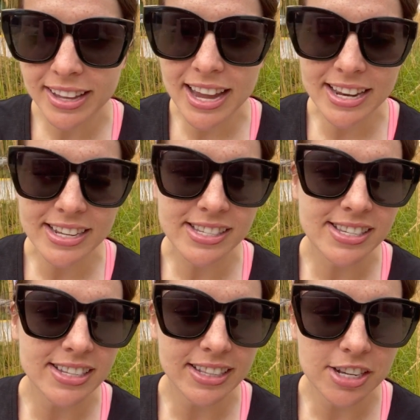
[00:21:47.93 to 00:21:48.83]
And it's
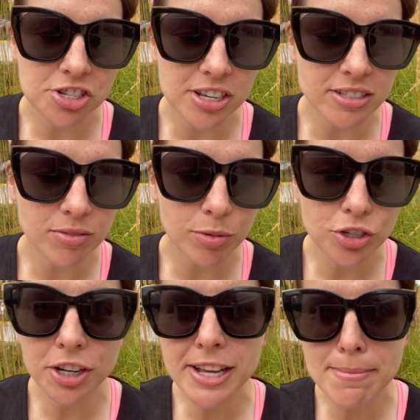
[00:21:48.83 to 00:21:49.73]
delicious with
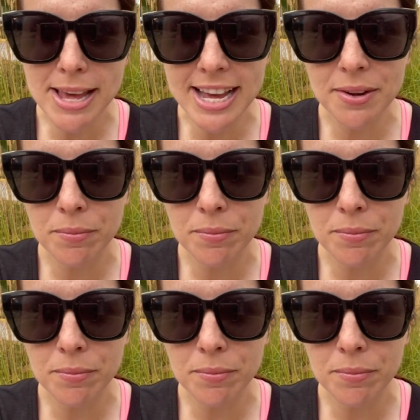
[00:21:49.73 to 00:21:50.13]
turkey bacon